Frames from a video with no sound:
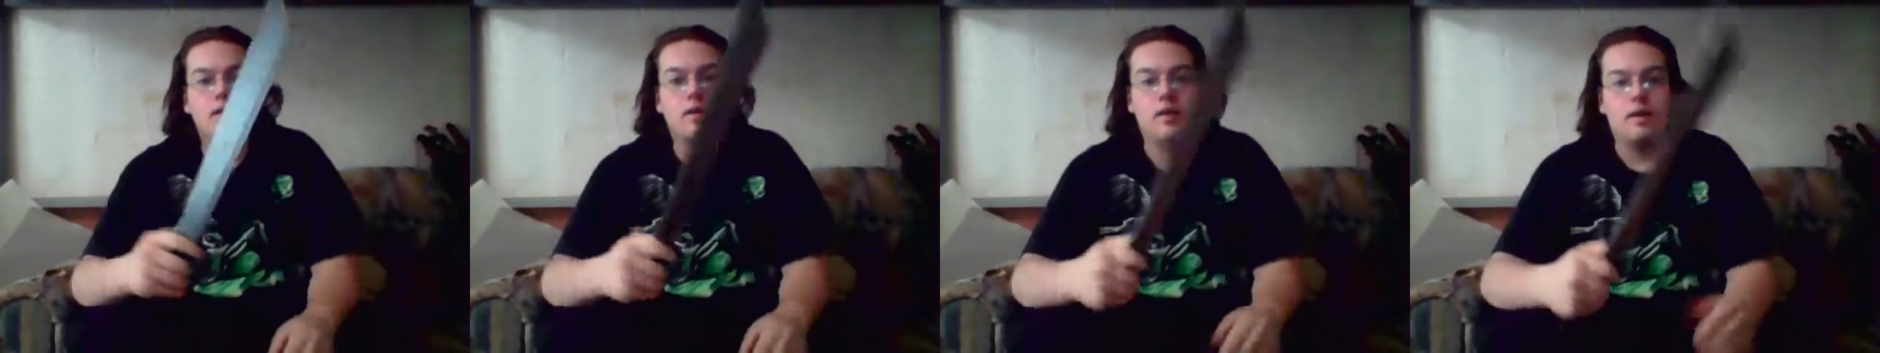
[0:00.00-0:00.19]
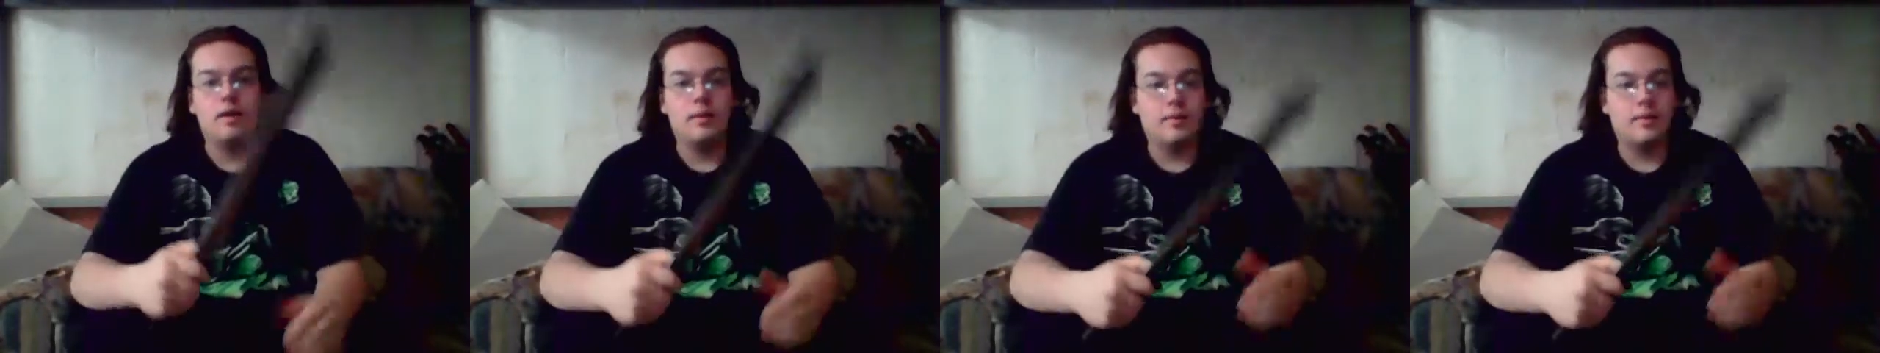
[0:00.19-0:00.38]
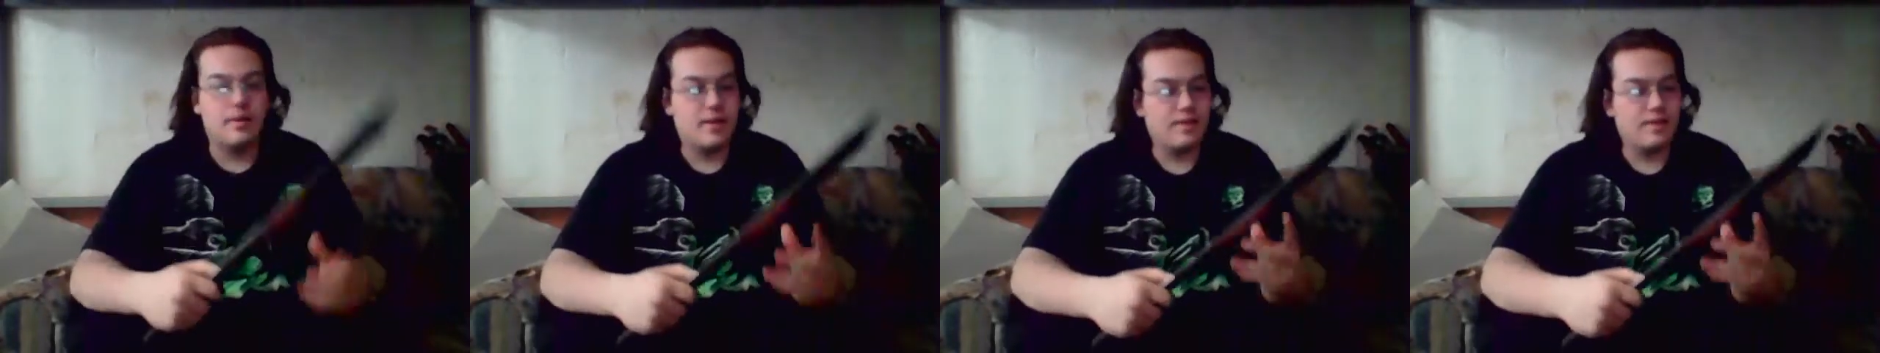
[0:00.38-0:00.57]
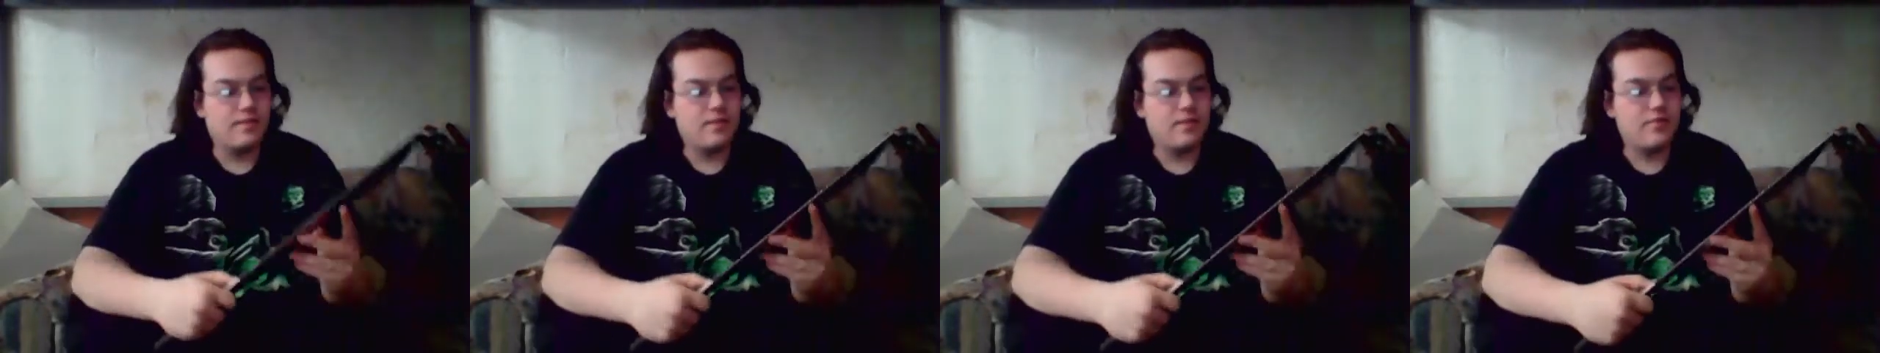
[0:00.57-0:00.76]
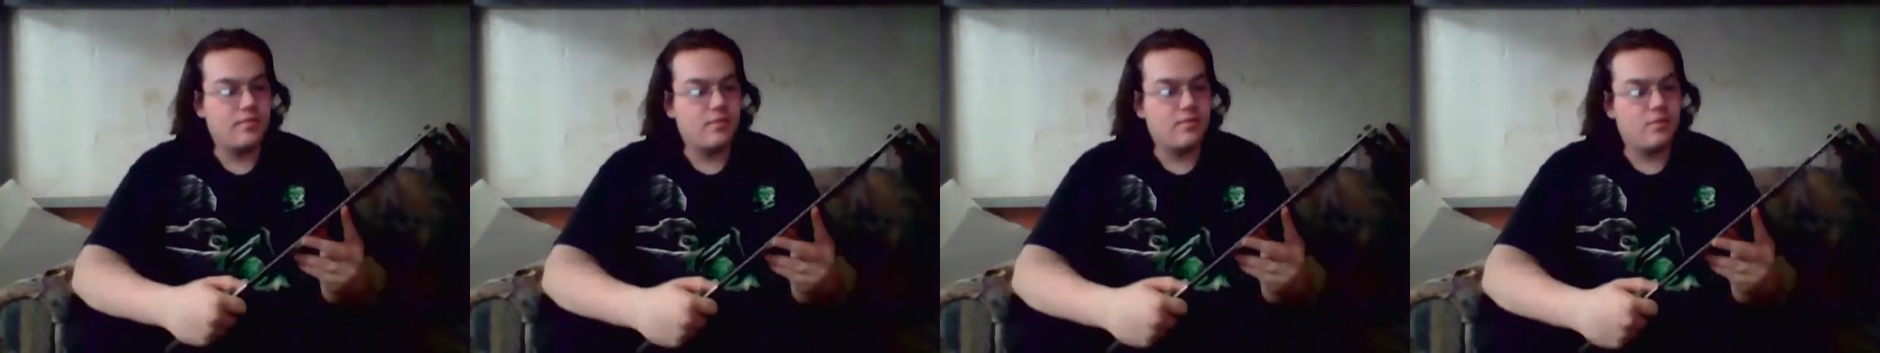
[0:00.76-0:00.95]
I got
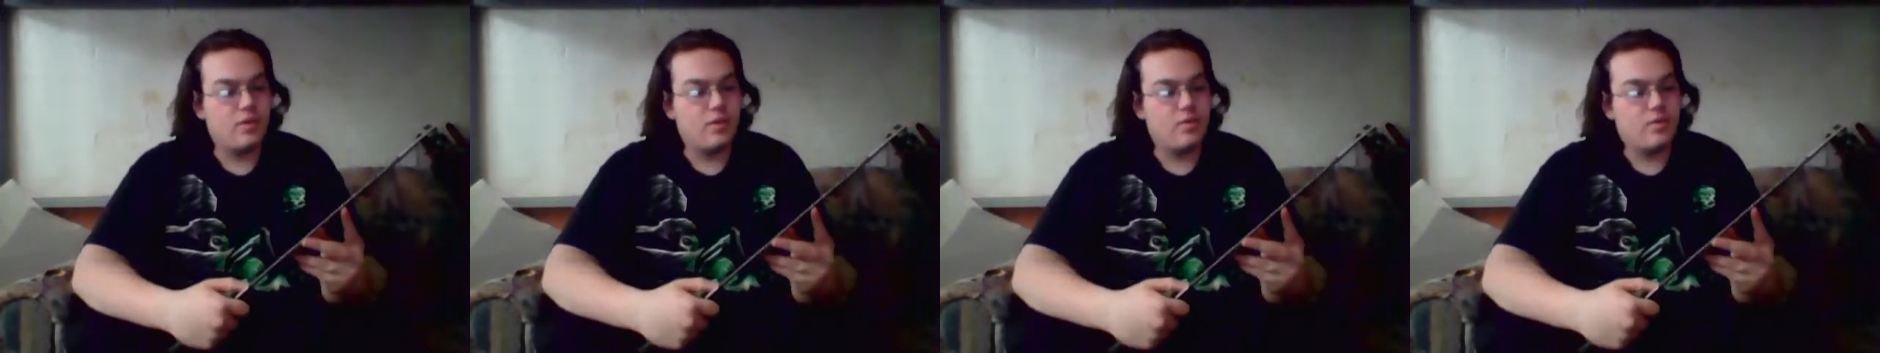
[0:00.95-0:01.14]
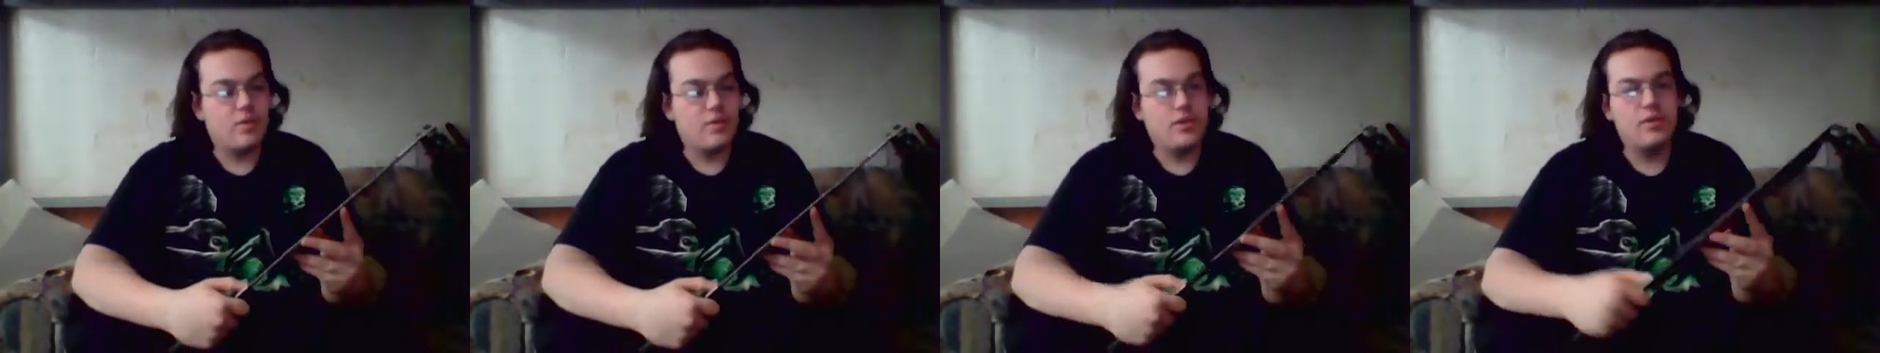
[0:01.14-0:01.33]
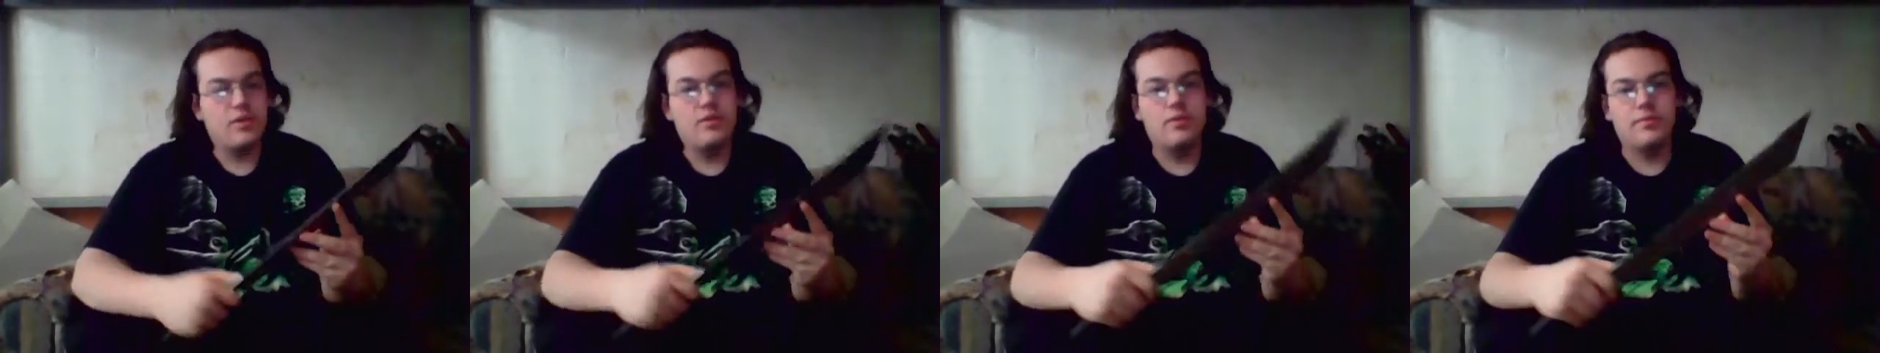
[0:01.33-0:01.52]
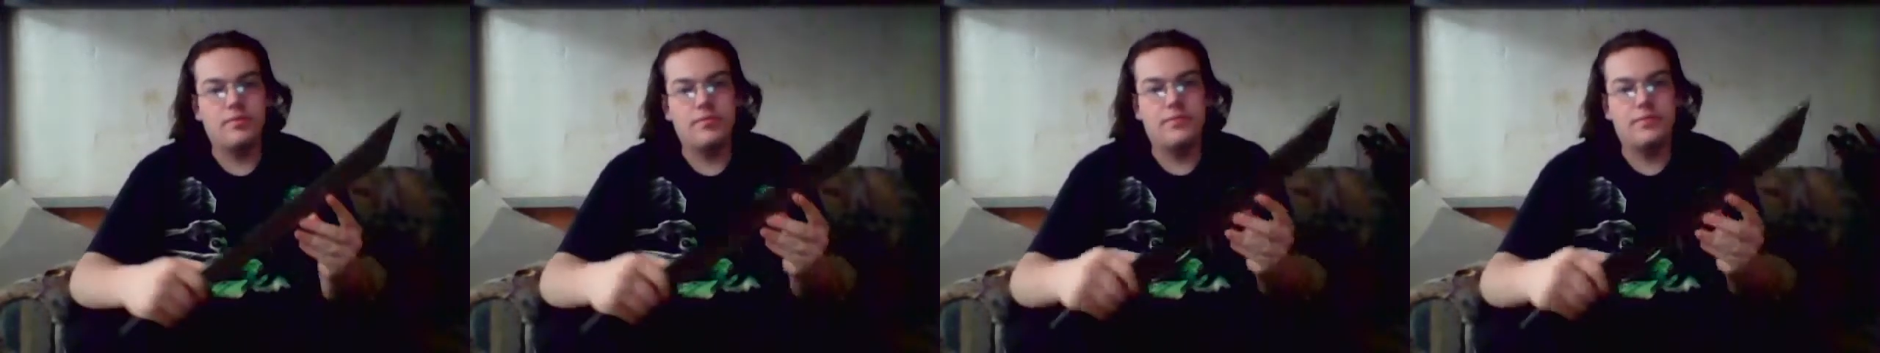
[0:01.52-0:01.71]
this from Walmart.